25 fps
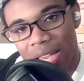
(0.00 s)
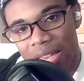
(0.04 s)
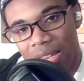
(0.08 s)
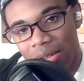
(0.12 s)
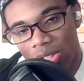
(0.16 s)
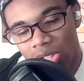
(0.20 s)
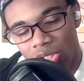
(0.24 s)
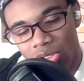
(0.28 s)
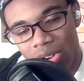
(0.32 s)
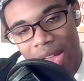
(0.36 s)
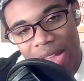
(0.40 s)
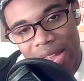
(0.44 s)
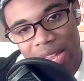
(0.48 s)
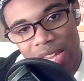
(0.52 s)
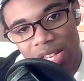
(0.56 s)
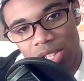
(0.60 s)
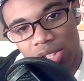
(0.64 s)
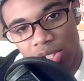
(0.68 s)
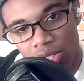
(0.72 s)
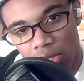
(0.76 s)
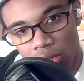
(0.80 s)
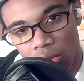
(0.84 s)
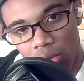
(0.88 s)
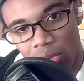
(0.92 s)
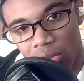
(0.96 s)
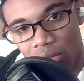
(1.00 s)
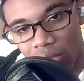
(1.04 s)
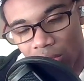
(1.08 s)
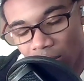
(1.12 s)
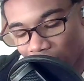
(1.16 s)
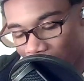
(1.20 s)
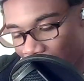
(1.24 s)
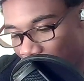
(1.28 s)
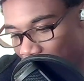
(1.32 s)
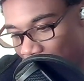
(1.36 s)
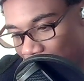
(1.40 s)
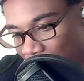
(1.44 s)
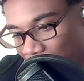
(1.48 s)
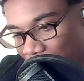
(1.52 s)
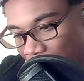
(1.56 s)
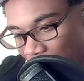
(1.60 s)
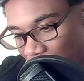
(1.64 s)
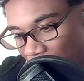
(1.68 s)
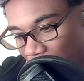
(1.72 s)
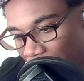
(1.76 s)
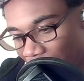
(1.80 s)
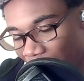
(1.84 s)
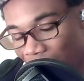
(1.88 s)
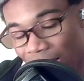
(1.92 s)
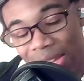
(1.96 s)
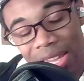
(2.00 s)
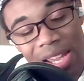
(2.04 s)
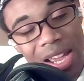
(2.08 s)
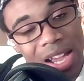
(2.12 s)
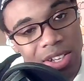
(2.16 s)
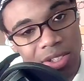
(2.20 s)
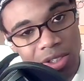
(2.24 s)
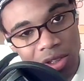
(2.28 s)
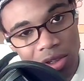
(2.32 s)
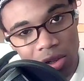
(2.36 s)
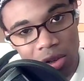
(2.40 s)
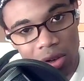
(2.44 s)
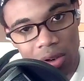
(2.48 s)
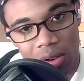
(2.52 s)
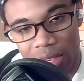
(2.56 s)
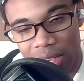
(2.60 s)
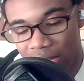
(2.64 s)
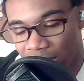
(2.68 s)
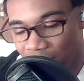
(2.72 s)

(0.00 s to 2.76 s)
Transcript: He was tracking Jewel, and so he finally got Jewel.